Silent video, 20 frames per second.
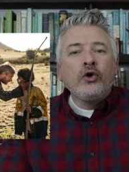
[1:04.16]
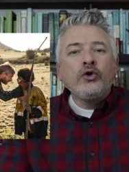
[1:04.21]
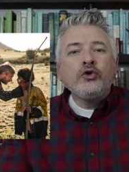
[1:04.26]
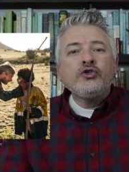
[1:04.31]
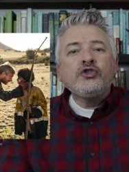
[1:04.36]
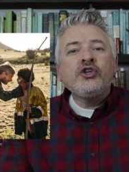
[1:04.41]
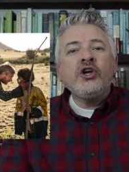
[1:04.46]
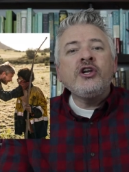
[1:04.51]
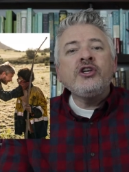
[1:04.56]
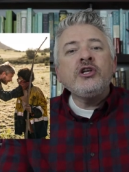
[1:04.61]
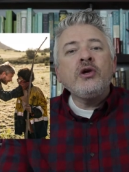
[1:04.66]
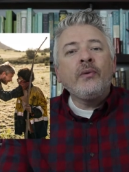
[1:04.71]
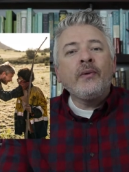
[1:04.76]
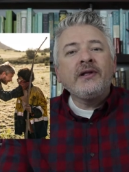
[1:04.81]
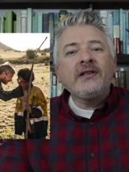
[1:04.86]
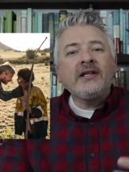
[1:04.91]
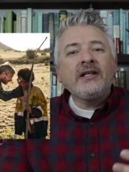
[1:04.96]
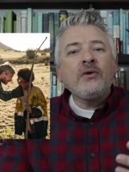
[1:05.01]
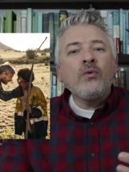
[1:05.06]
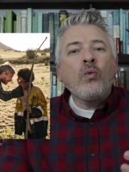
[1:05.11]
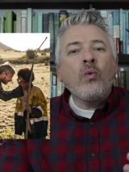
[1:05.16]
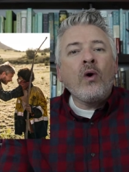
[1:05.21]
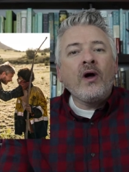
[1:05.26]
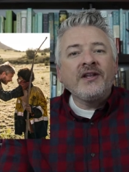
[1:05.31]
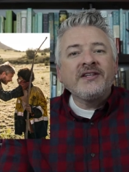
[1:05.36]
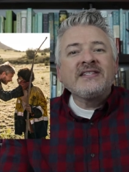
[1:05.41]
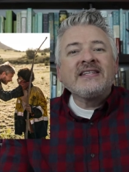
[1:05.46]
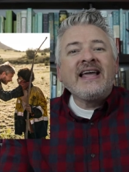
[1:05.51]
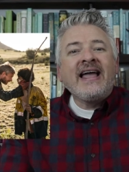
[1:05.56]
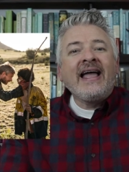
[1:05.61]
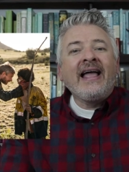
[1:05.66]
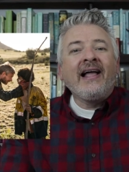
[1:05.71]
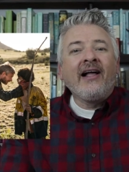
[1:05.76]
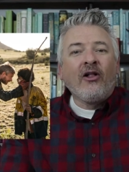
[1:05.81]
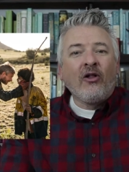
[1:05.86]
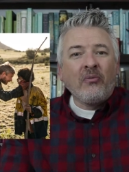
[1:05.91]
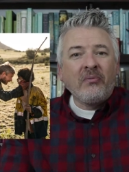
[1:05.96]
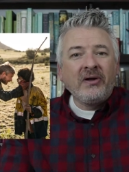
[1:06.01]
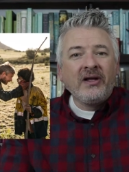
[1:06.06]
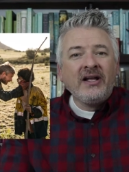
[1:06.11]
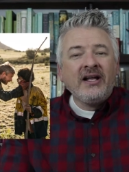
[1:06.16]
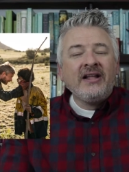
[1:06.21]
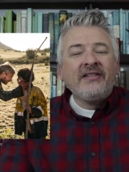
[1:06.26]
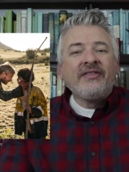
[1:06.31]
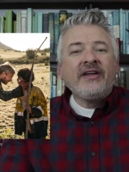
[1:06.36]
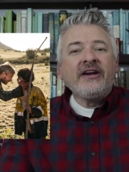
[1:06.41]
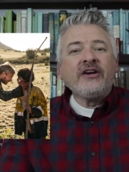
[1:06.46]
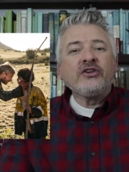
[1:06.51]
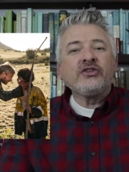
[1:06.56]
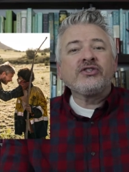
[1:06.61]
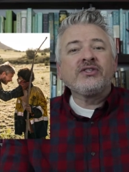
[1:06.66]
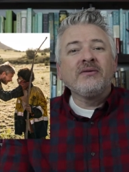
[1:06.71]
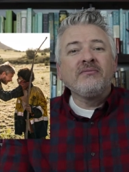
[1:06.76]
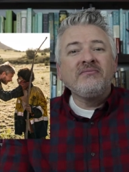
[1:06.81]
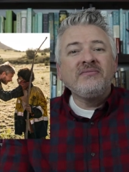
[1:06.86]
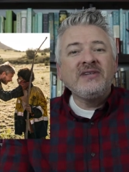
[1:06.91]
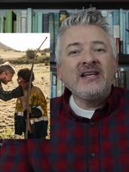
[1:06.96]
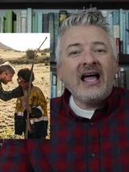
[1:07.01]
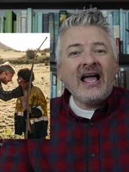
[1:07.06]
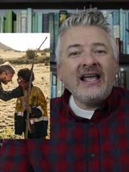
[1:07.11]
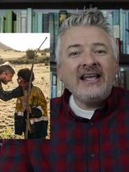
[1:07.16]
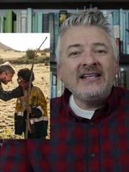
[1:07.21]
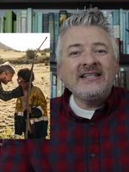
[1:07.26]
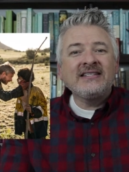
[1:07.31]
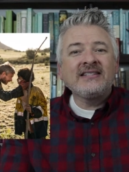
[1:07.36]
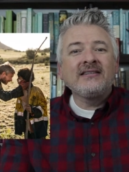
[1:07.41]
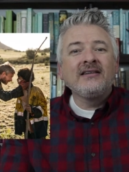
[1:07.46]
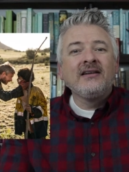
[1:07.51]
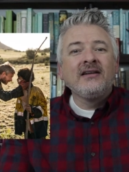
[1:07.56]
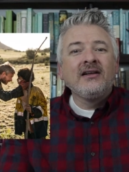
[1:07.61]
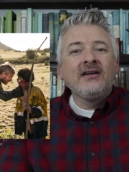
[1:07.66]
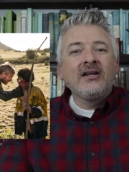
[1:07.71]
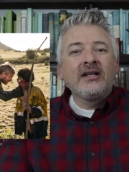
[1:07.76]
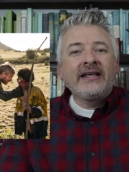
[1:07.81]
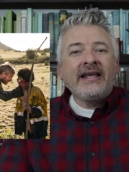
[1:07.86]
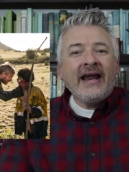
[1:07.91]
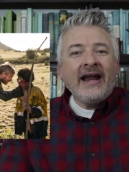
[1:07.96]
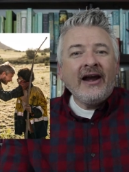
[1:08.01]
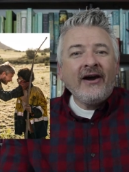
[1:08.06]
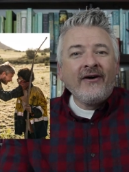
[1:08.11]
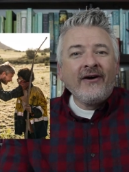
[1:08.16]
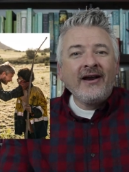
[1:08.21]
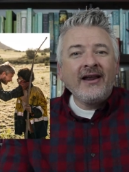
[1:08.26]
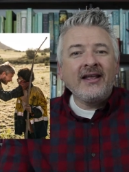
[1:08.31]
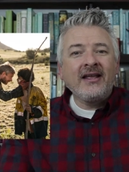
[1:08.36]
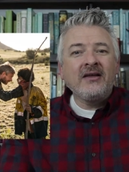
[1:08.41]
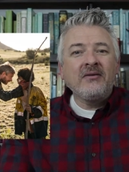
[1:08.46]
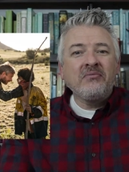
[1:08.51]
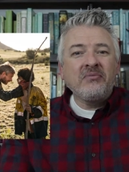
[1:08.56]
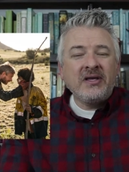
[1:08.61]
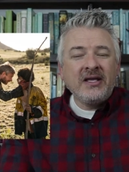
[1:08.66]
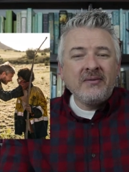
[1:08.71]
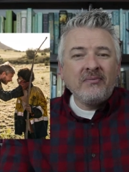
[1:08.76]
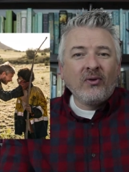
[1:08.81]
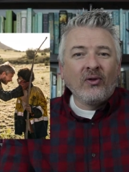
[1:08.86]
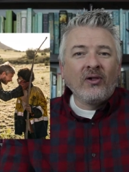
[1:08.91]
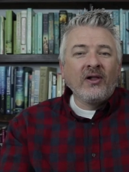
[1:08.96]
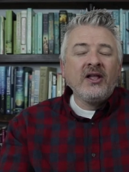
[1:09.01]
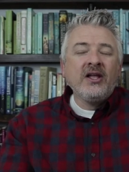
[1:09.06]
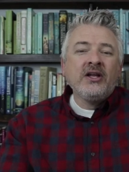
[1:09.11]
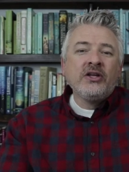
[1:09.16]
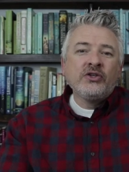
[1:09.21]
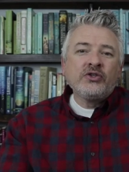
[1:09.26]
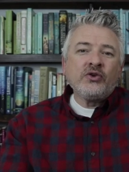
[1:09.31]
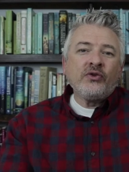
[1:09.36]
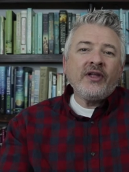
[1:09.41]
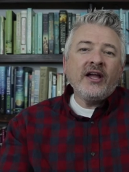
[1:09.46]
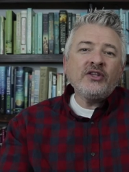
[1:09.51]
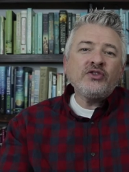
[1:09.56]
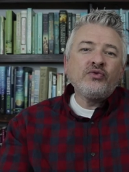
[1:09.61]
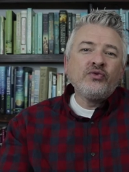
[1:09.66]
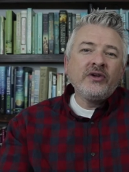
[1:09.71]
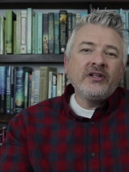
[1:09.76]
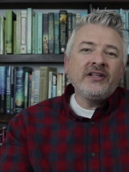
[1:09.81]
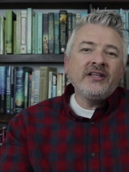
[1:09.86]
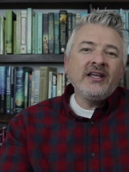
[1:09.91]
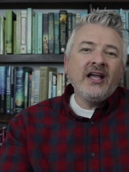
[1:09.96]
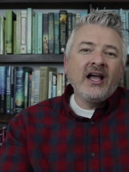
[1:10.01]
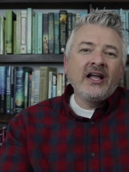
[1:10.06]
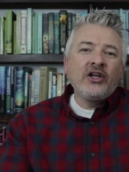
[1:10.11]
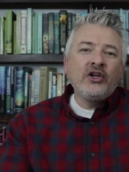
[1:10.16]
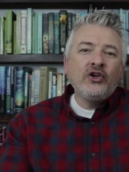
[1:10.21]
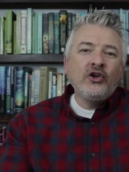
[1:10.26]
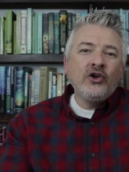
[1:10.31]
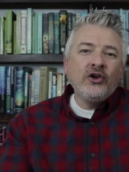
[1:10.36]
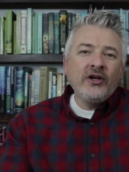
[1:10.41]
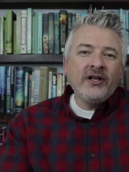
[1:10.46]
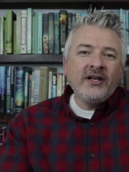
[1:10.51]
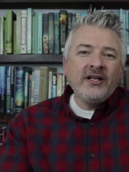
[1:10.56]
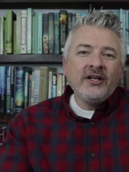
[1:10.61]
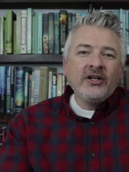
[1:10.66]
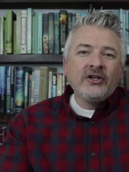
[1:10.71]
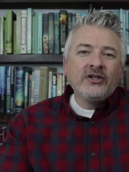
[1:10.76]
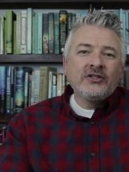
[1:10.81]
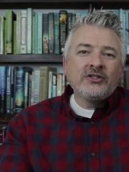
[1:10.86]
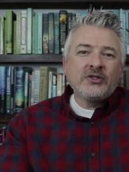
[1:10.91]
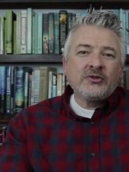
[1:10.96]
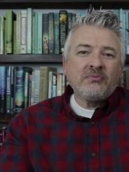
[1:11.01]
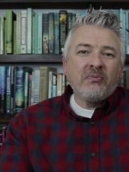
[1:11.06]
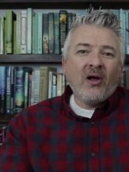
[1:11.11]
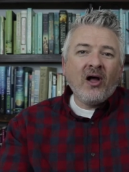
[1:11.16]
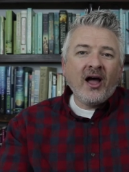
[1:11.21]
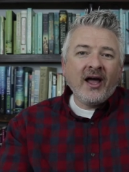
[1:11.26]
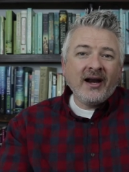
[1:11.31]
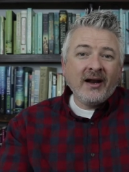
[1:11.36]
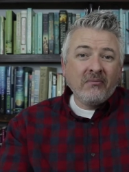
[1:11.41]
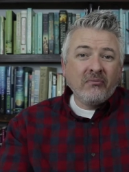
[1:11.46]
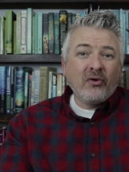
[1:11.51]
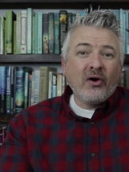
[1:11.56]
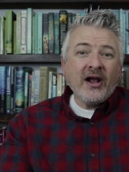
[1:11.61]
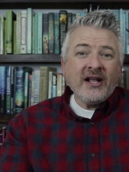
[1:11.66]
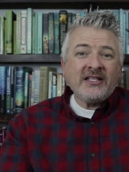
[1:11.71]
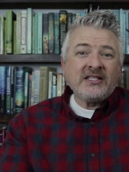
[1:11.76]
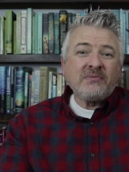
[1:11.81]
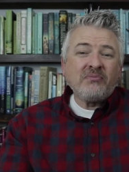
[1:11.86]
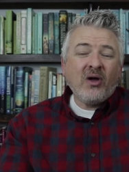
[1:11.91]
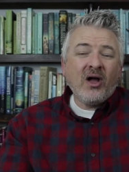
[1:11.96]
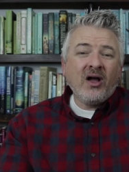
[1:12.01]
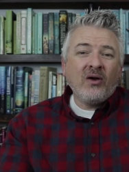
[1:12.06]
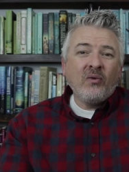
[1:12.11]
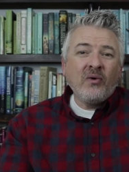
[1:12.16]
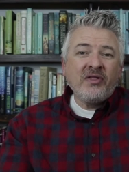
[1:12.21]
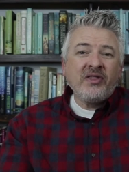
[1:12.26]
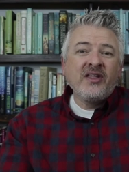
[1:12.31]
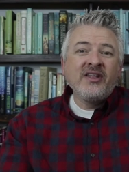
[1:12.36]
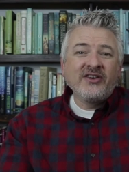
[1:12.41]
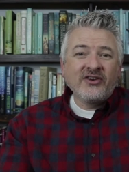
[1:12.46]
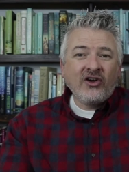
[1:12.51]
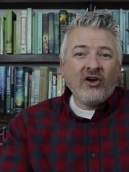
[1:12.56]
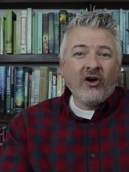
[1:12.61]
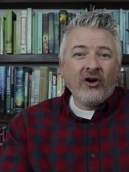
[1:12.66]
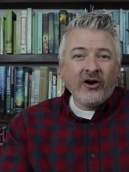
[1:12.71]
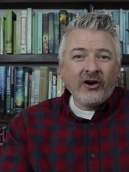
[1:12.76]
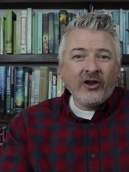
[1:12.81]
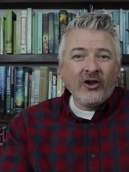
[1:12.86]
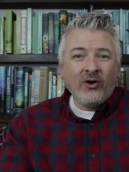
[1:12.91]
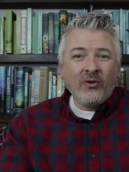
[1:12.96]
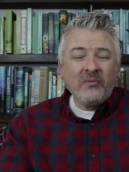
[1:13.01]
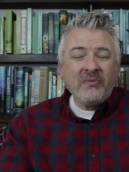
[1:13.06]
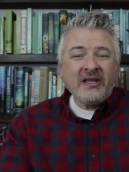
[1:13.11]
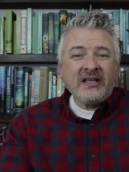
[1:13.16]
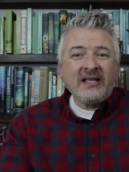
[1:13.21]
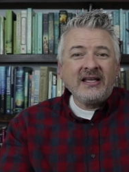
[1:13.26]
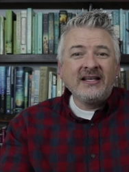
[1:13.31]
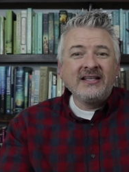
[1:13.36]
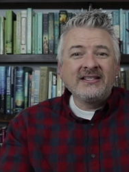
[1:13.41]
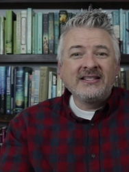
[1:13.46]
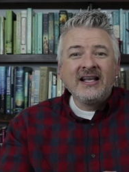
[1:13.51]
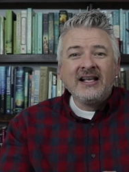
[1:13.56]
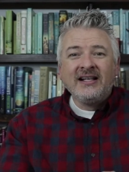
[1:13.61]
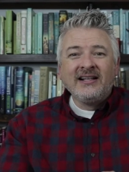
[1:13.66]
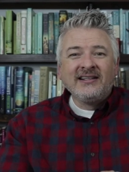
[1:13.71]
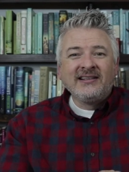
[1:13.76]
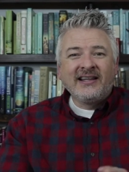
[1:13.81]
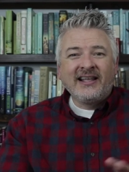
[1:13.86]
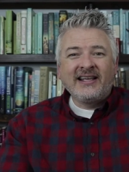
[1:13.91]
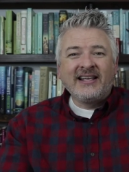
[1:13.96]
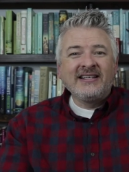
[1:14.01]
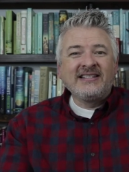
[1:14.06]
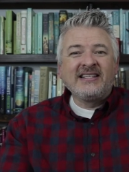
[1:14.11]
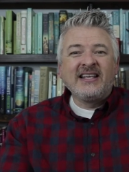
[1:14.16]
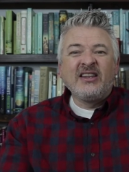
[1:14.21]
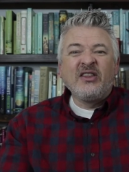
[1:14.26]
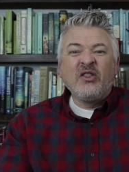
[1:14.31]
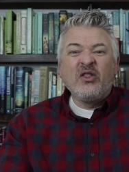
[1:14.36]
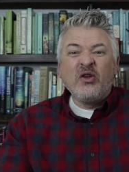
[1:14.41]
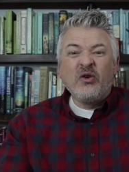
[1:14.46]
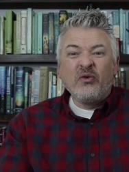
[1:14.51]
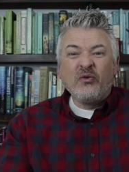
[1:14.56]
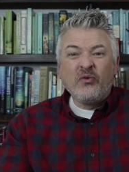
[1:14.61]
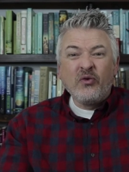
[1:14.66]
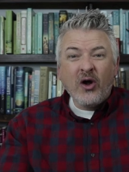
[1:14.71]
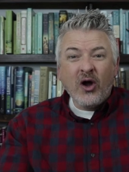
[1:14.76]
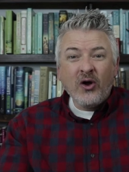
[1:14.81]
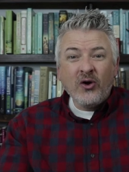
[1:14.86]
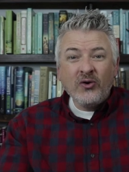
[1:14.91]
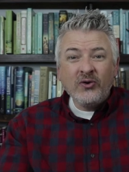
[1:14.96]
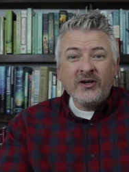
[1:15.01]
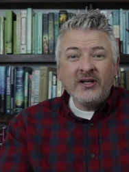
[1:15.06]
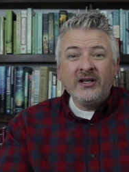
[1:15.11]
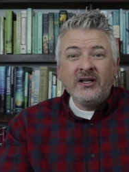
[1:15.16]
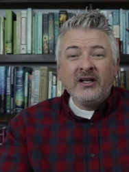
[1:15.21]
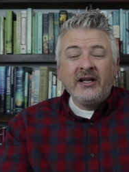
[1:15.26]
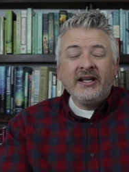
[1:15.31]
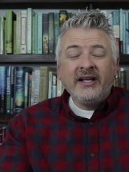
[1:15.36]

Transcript: who genuinely want to help. They are some nice, caring people. So that's really a good spot, a bright spot within cargo because, like I said, the road